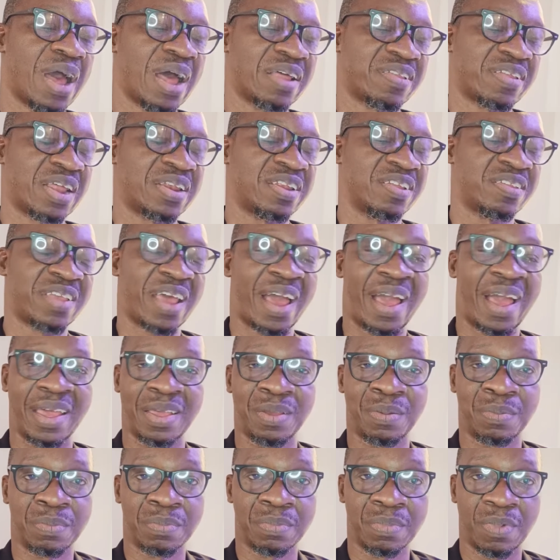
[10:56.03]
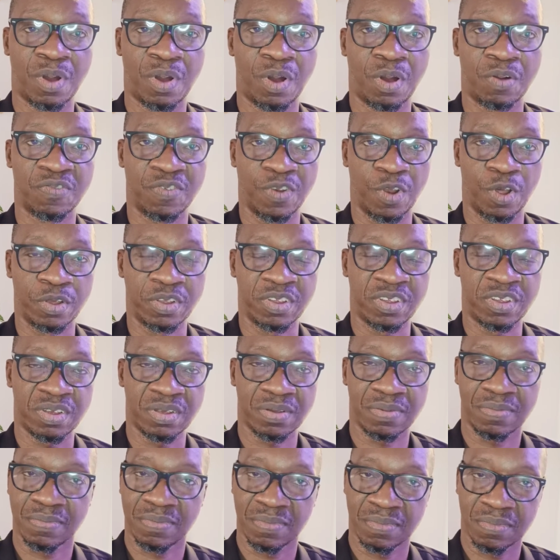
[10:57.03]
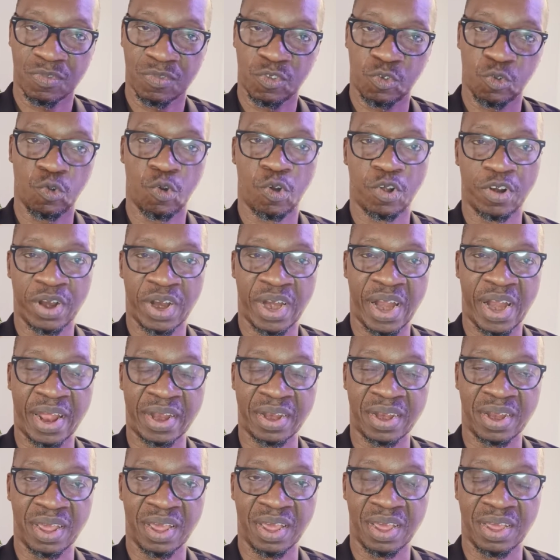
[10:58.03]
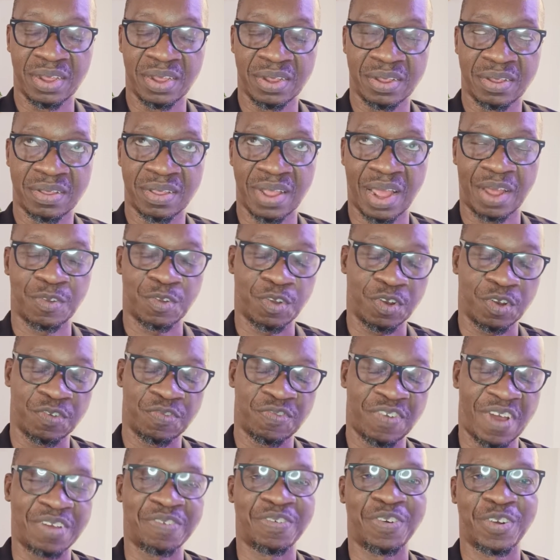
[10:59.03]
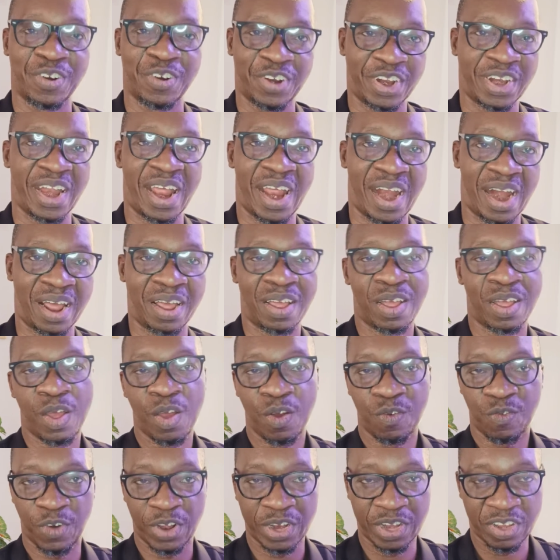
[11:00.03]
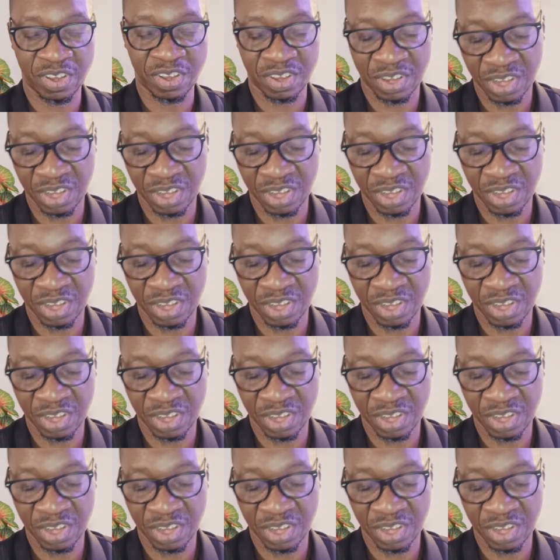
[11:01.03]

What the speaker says: As at the time of launch, 208,500 naira for the